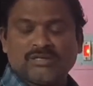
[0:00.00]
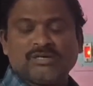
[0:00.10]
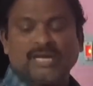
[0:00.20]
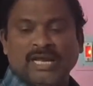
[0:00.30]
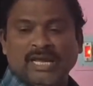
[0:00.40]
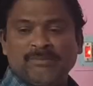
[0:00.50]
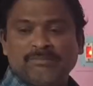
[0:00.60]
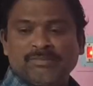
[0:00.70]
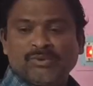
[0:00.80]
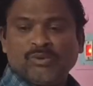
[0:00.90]

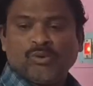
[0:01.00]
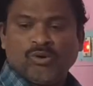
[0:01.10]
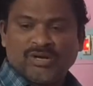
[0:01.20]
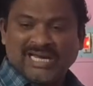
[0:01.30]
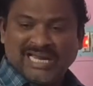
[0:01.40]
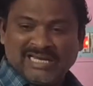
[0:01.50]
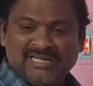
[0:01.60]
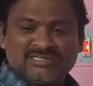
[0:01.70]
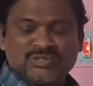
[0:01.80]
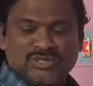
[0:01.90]
name or
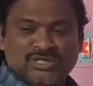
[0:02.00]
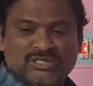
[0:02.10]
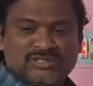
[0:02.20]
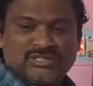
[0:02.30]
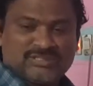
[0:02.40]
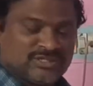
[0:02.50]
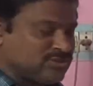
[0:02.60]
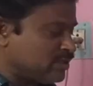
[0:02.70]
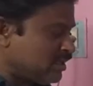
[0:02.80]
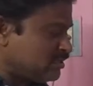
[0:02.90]
any signature in
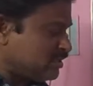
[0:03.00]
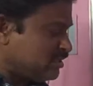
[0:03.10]
10th class.